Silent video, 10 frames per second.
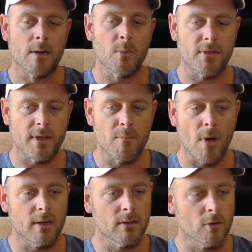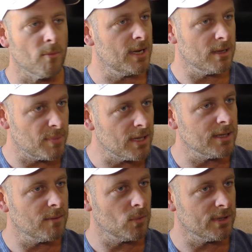And we think Michael coming in the
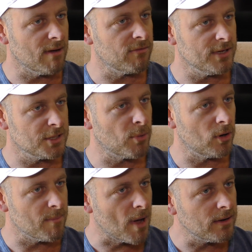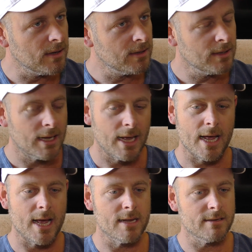building will definitely spur him on.
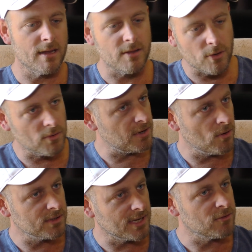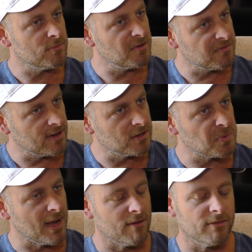And the other young central
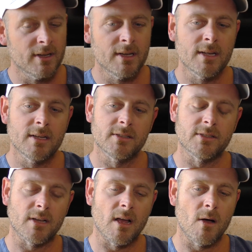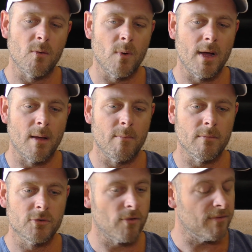midfielders we have.
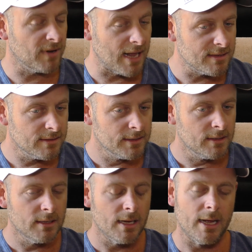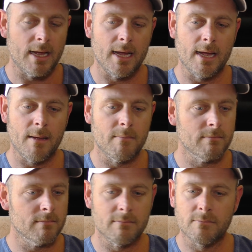So, terrific lad.
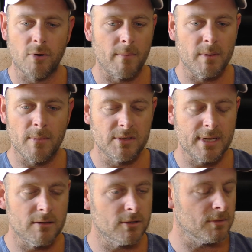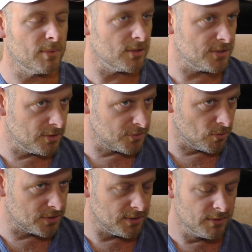Probably the most down-to-earth person you'll
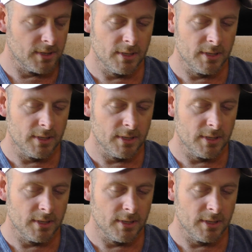talk to.